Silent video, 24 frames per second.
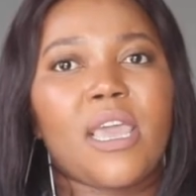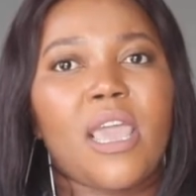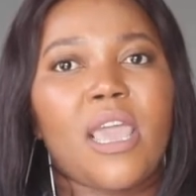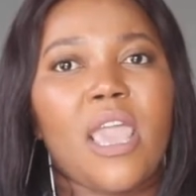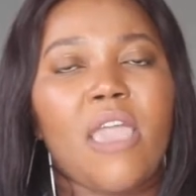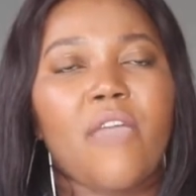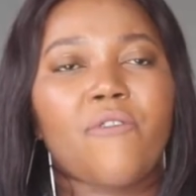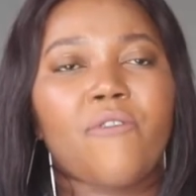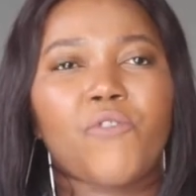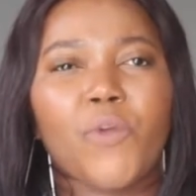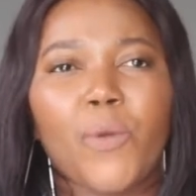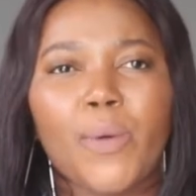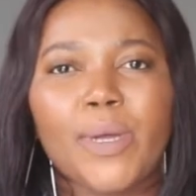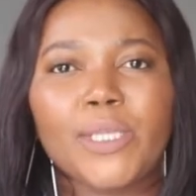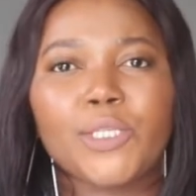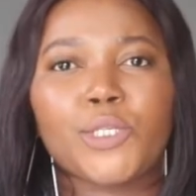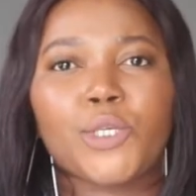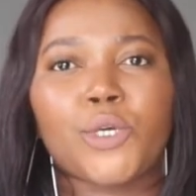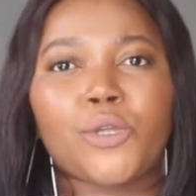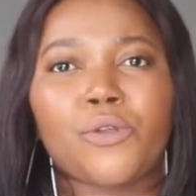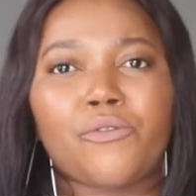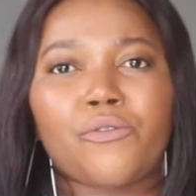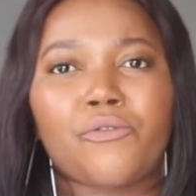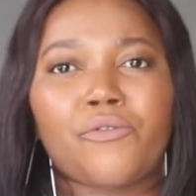everyone
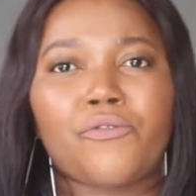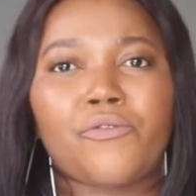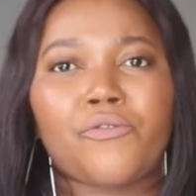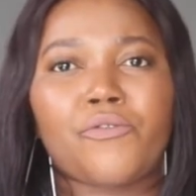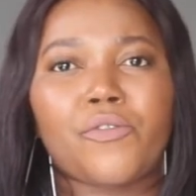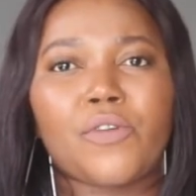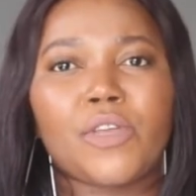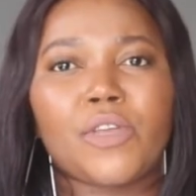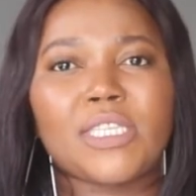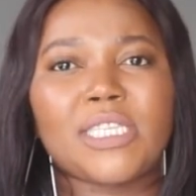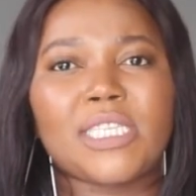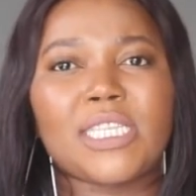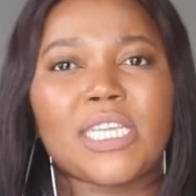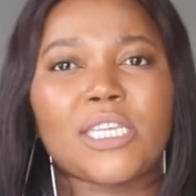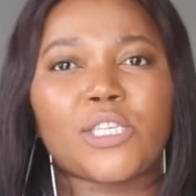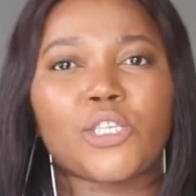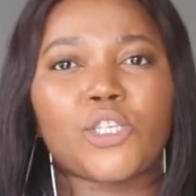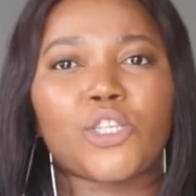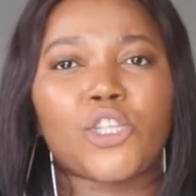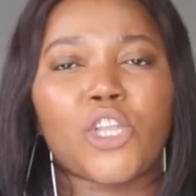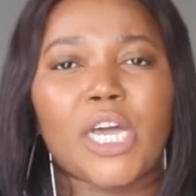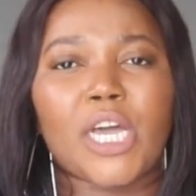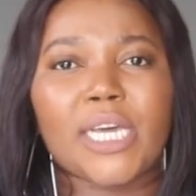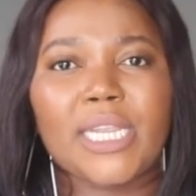sort of does
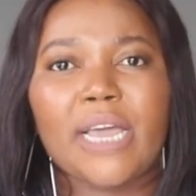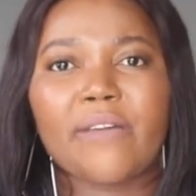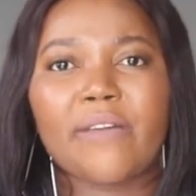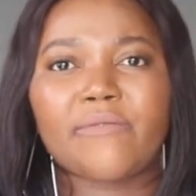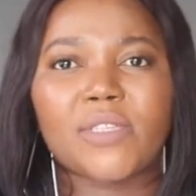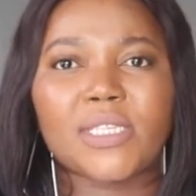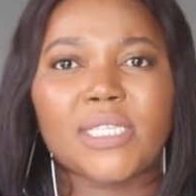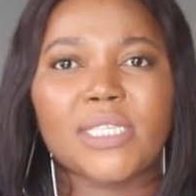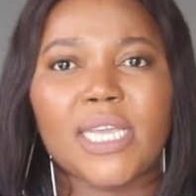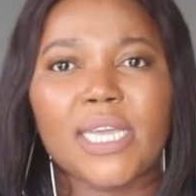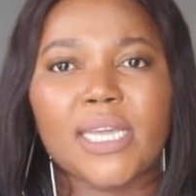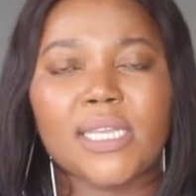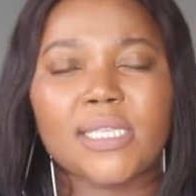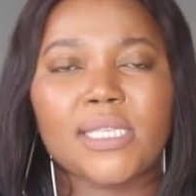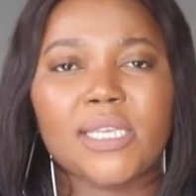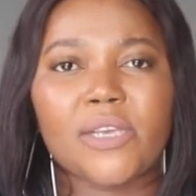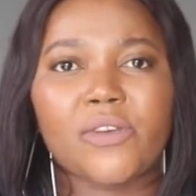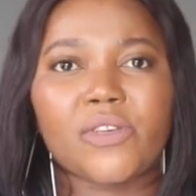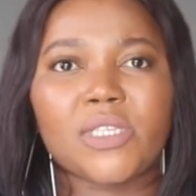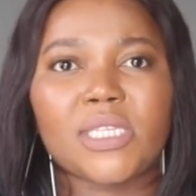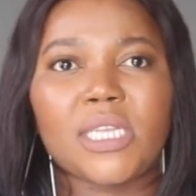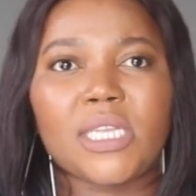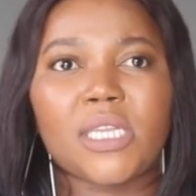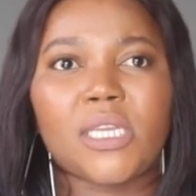not have to take it
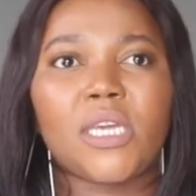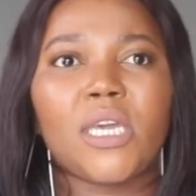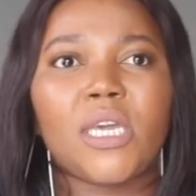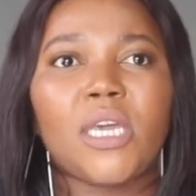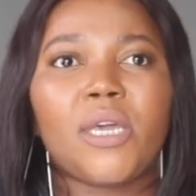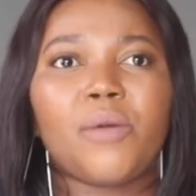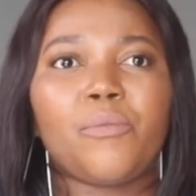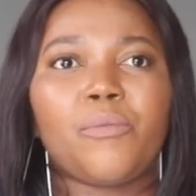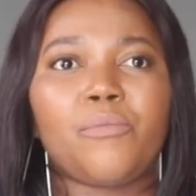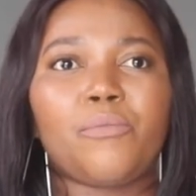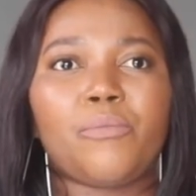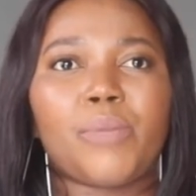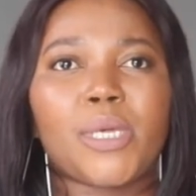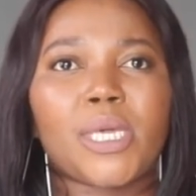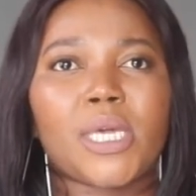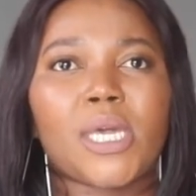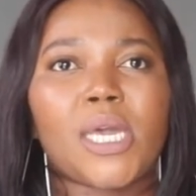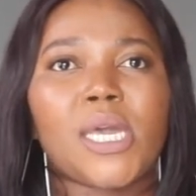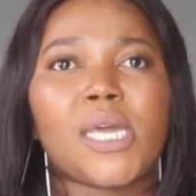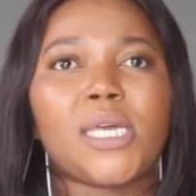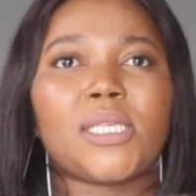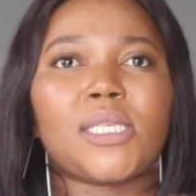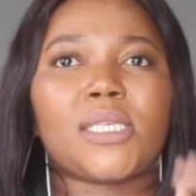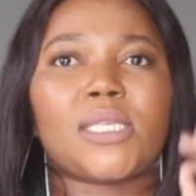seriously
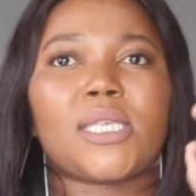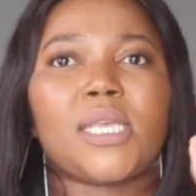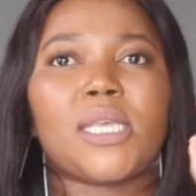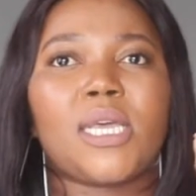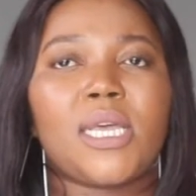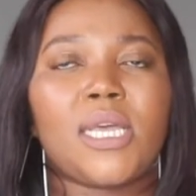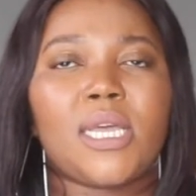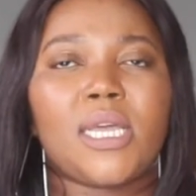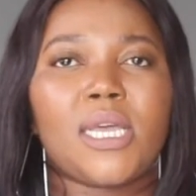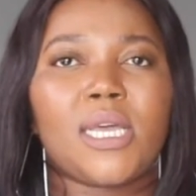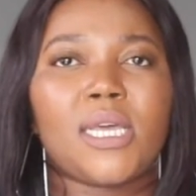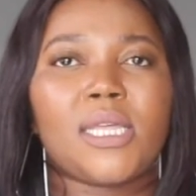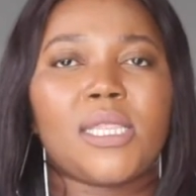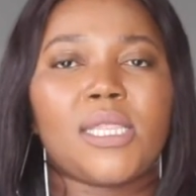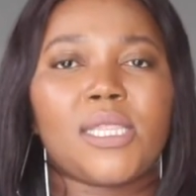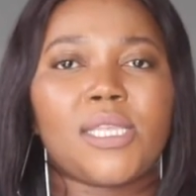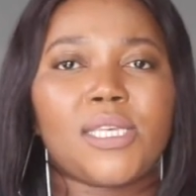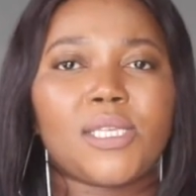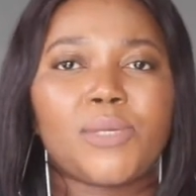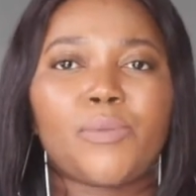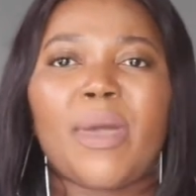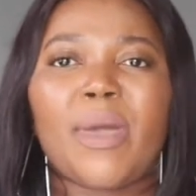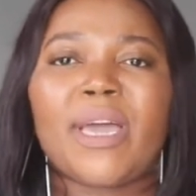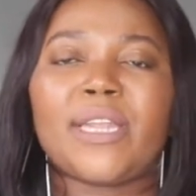because
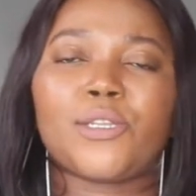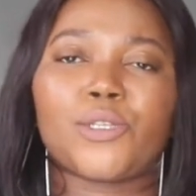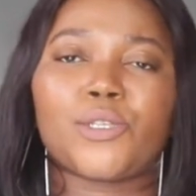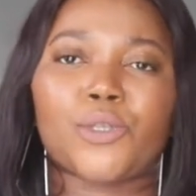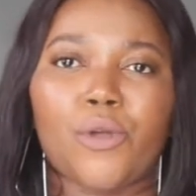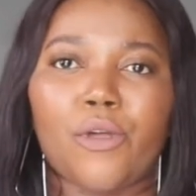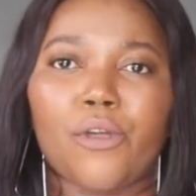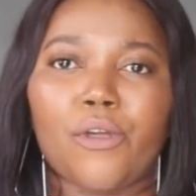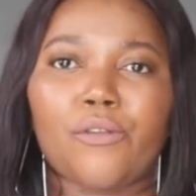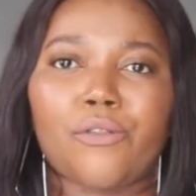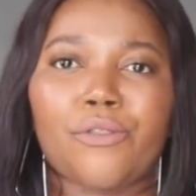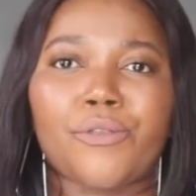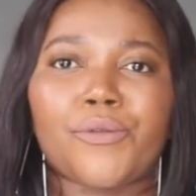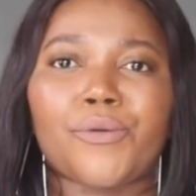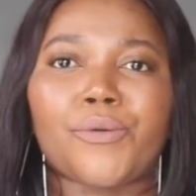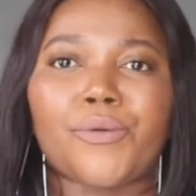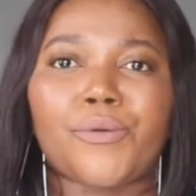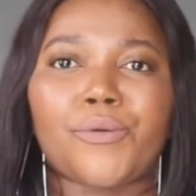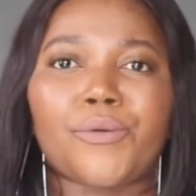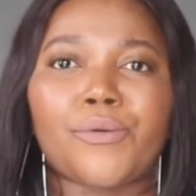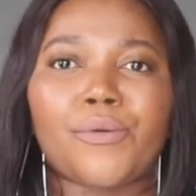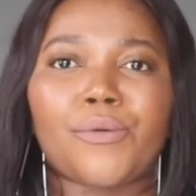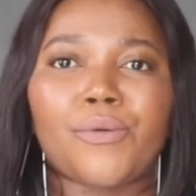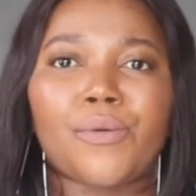this man is going
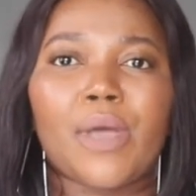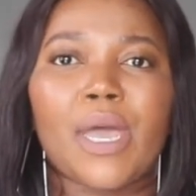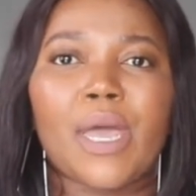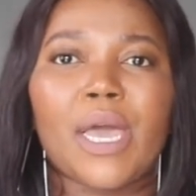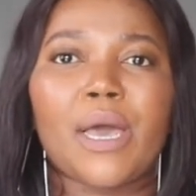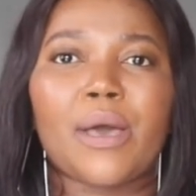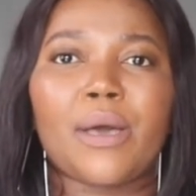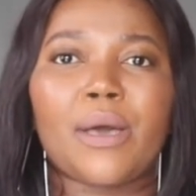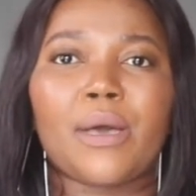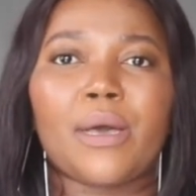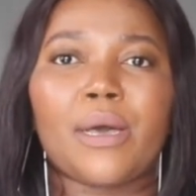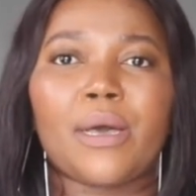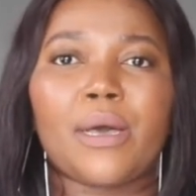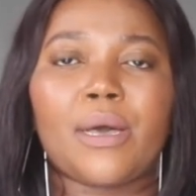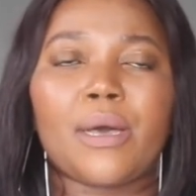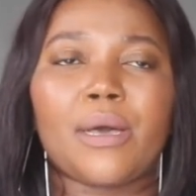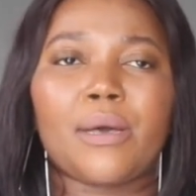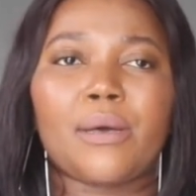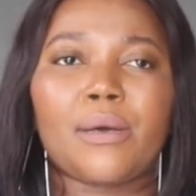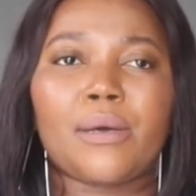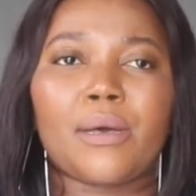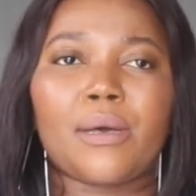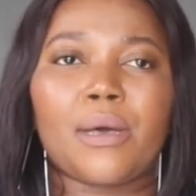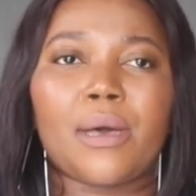through
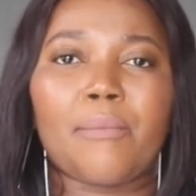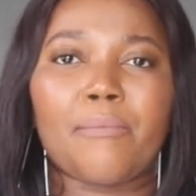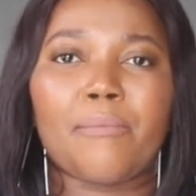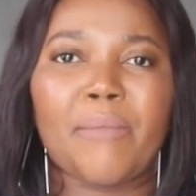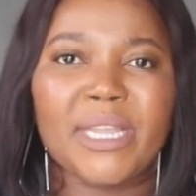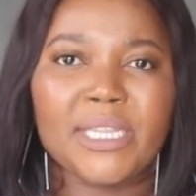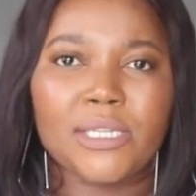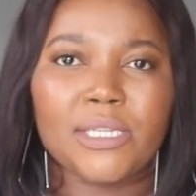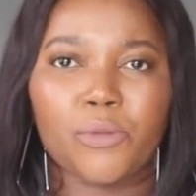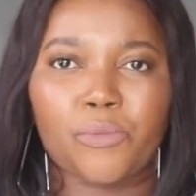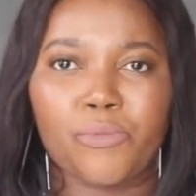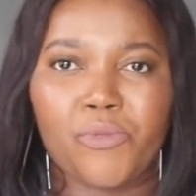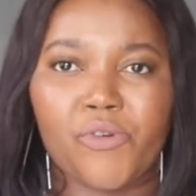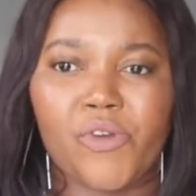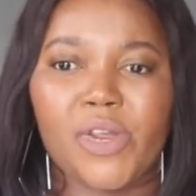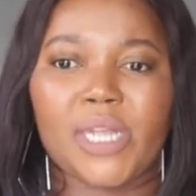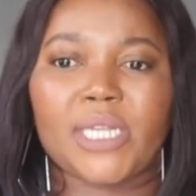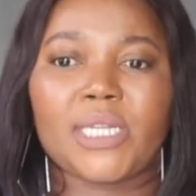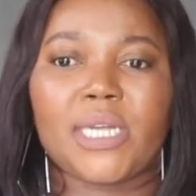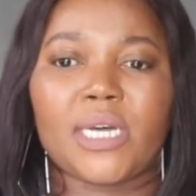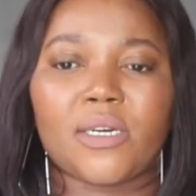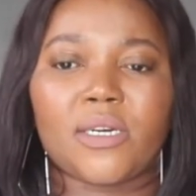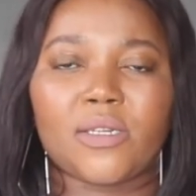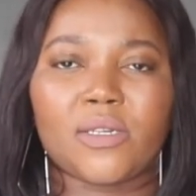a mental
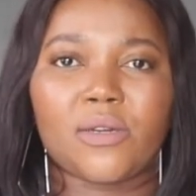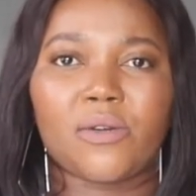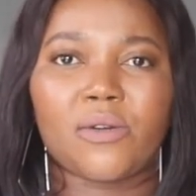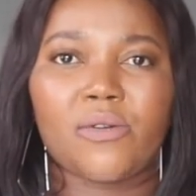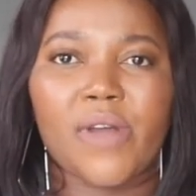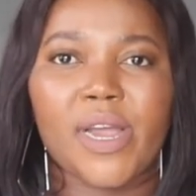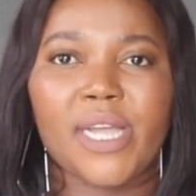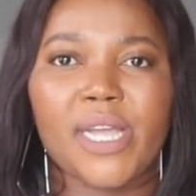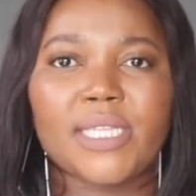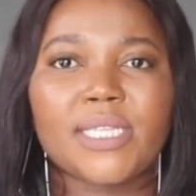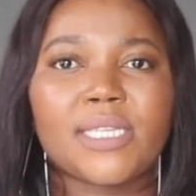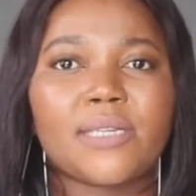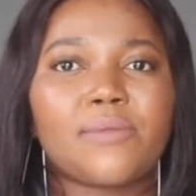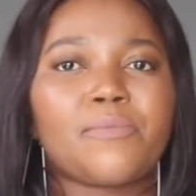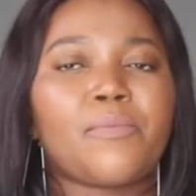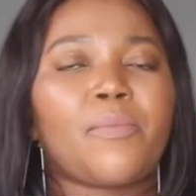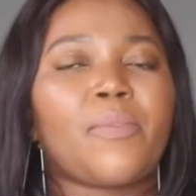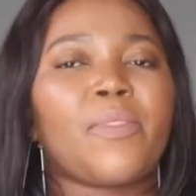breakdown, right?